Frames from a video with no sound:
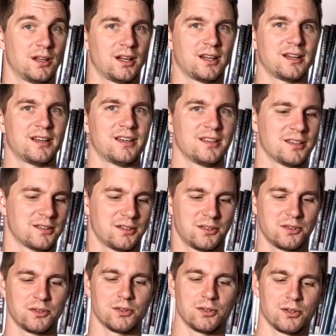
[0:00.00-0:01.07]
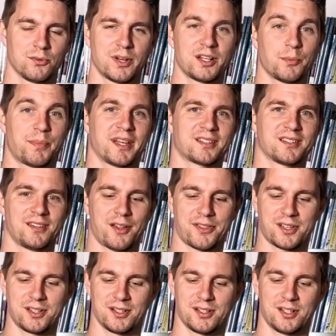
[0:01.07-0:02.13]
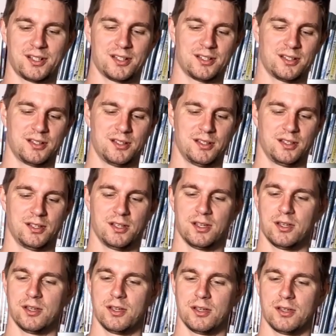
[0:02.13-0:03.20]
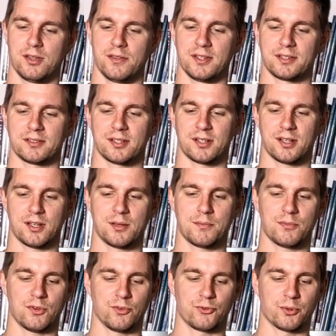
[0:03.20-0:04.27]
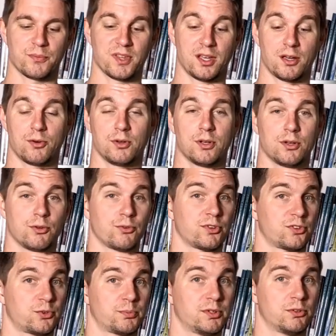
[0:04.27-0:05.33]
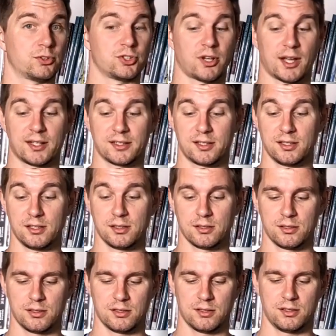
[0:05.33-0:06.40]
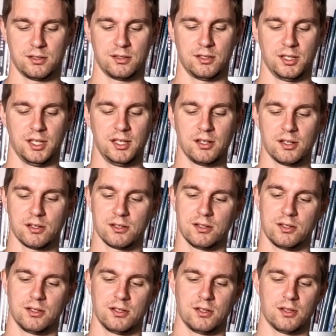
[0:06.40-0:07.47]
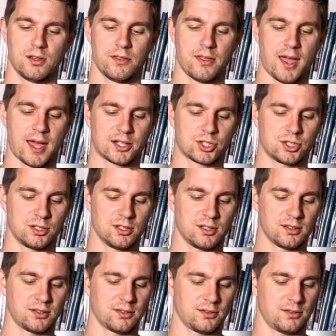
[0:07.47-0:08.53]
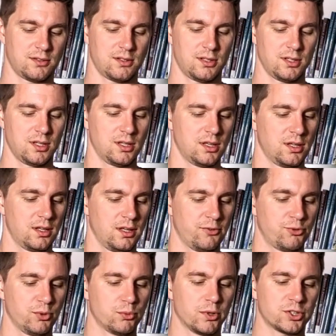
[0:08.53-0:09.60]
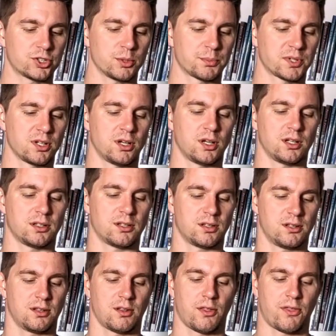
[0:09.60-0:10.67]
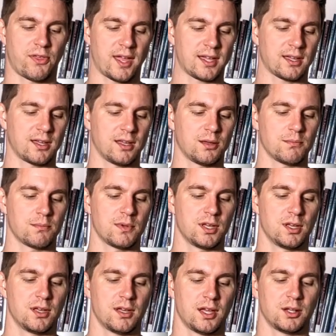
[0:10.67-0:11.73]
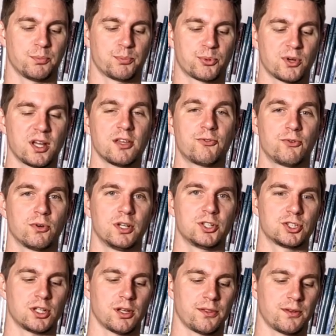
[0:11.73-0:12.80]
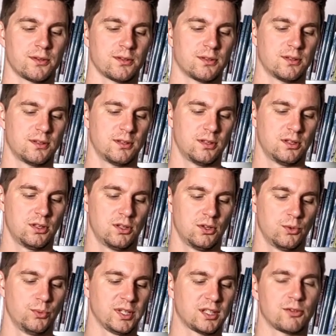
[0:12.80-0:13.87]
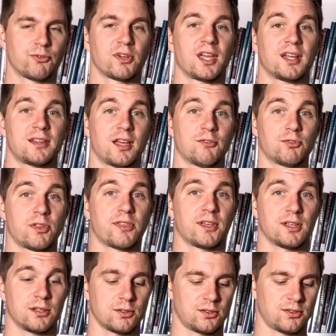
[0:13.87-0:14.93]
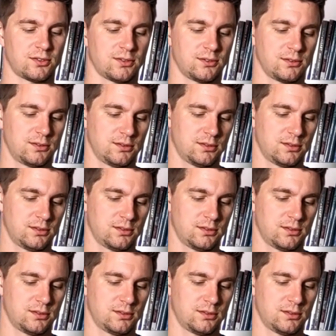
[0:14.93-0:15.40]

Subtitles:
I already picked another card, this time from the area of spirituality. Here, the action is, if we worship God, thank Him, and pray for each other, we can forget everything else.